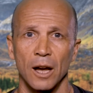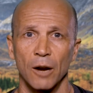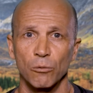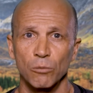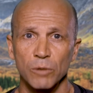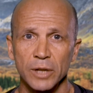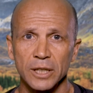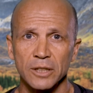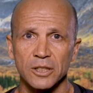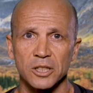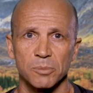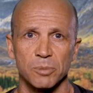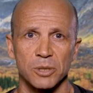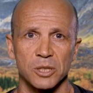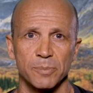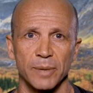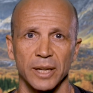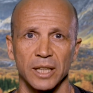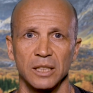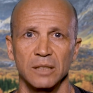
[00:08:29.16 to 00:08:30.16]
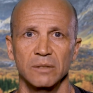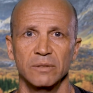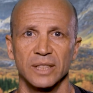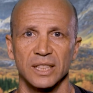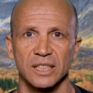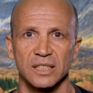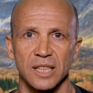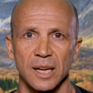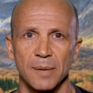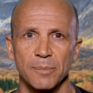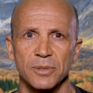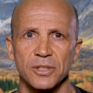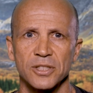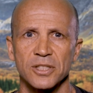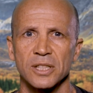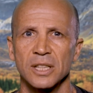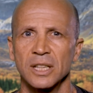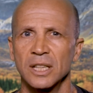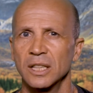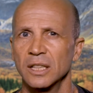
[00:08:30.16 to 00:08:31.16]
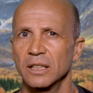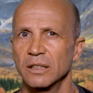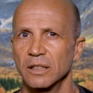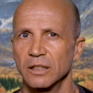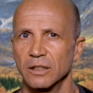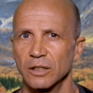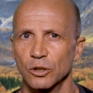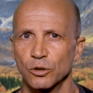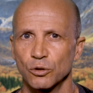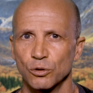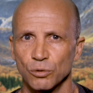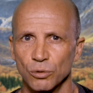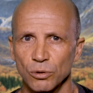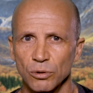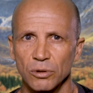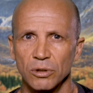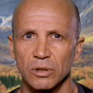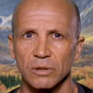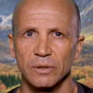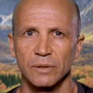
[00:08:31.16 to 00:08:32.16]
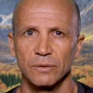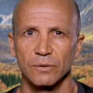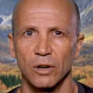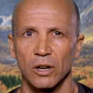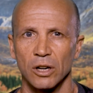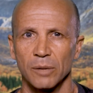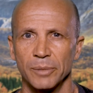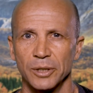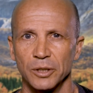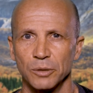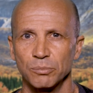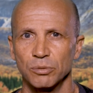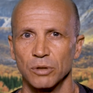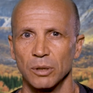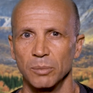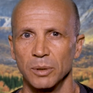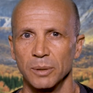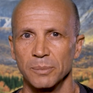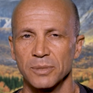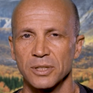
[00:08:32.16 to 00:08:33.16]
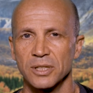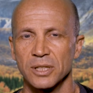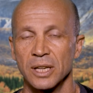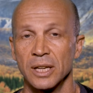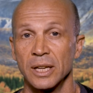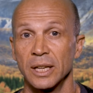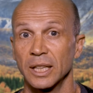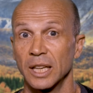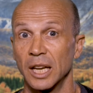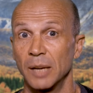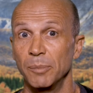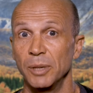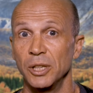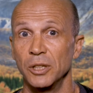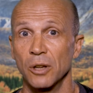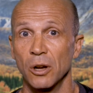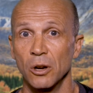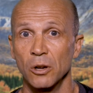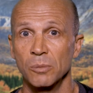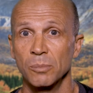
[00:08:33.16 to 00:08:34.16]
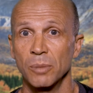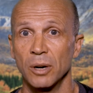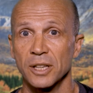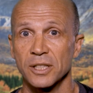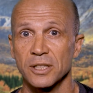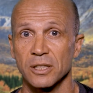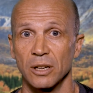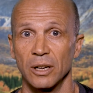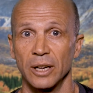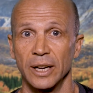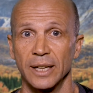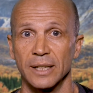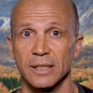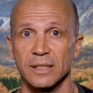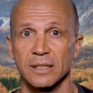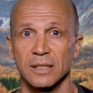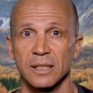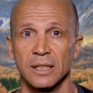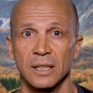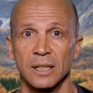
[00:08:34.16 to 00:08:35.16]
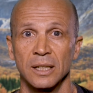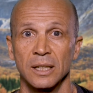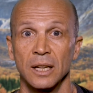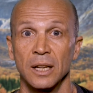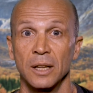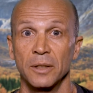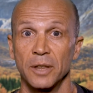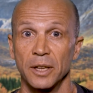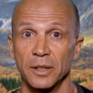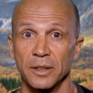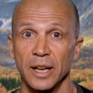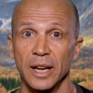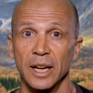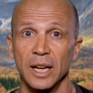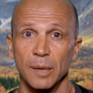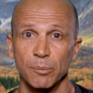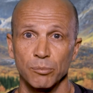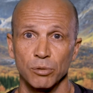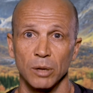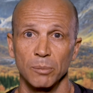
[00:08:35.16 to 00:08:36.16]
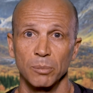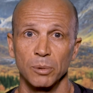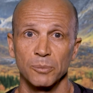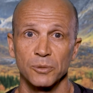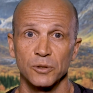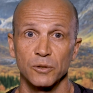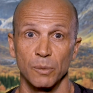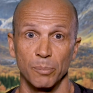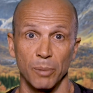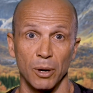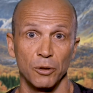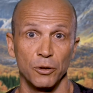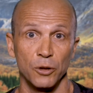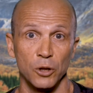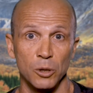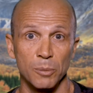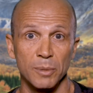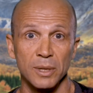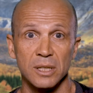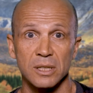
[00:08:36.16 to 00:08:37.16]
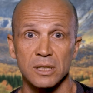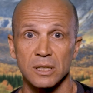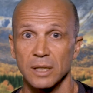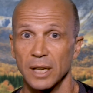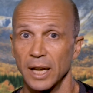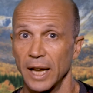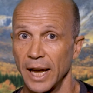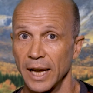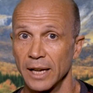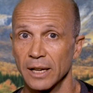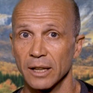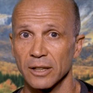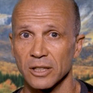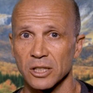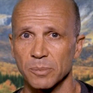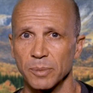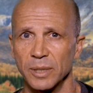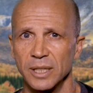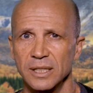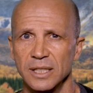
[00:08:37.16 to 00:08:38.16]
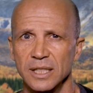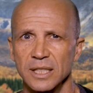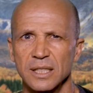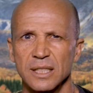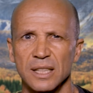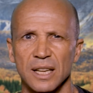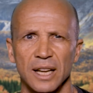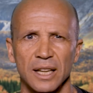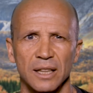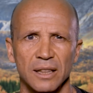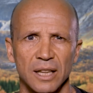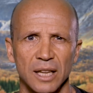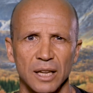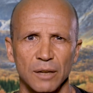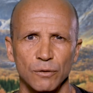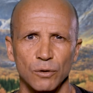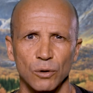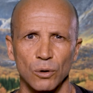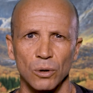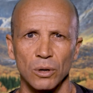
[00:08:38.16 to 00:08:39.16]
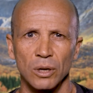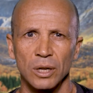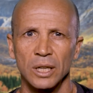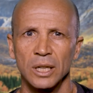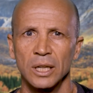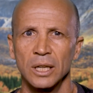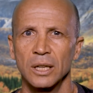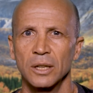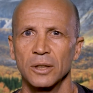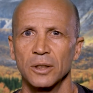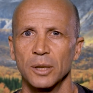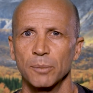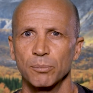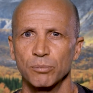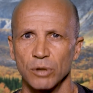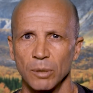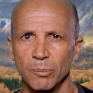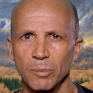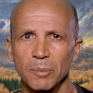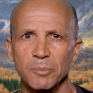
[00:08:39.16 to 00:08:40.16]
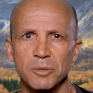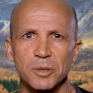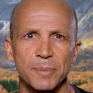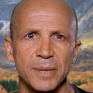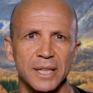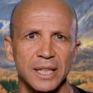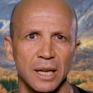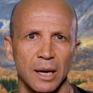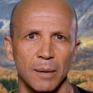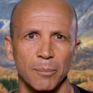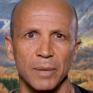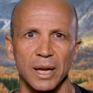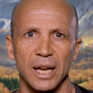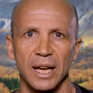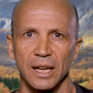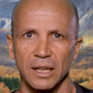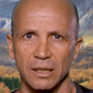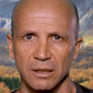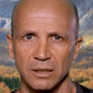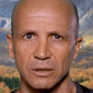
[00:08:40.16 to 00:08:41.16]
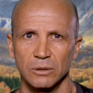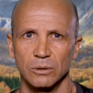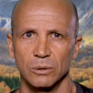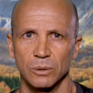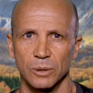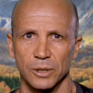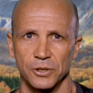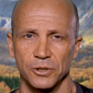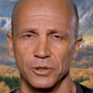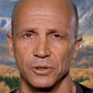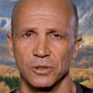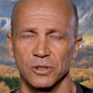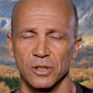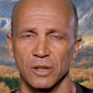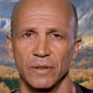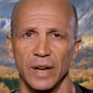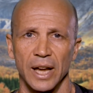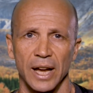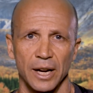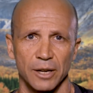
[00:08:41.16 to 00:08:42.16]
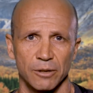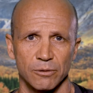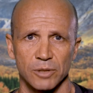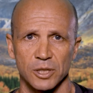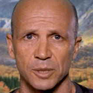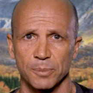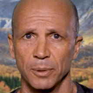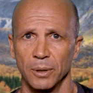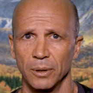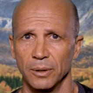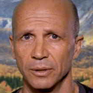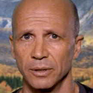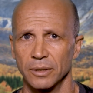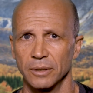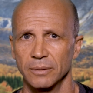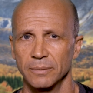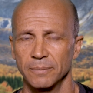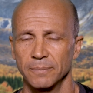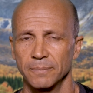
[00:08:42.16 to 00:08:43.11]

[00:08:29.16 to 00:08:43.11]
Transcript: A realist perspective accepts that the truth of environmental problems can be known by science, that they are problems for both humans and other species, and therefore the problems become ethical questions over how to respond.